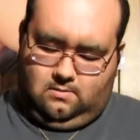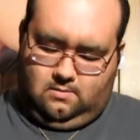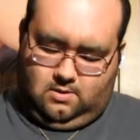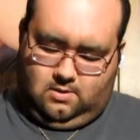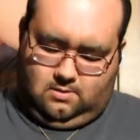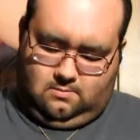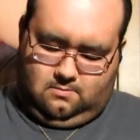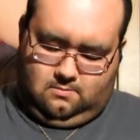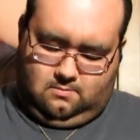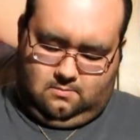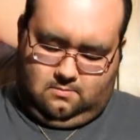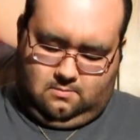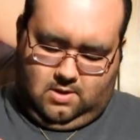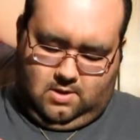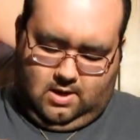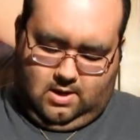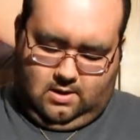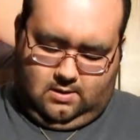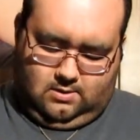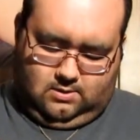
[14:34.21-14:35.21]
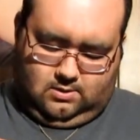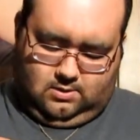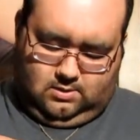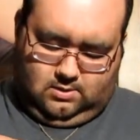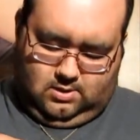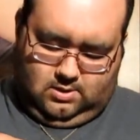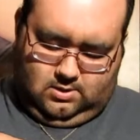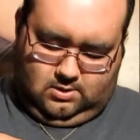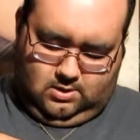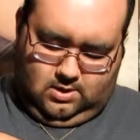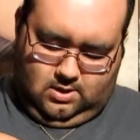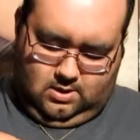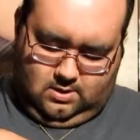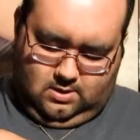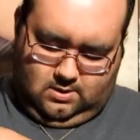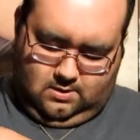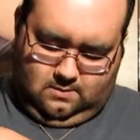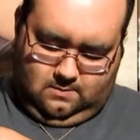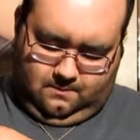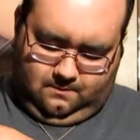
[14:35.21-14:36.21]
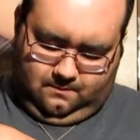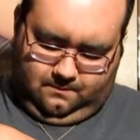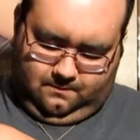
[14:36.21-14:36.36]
But yeah, this here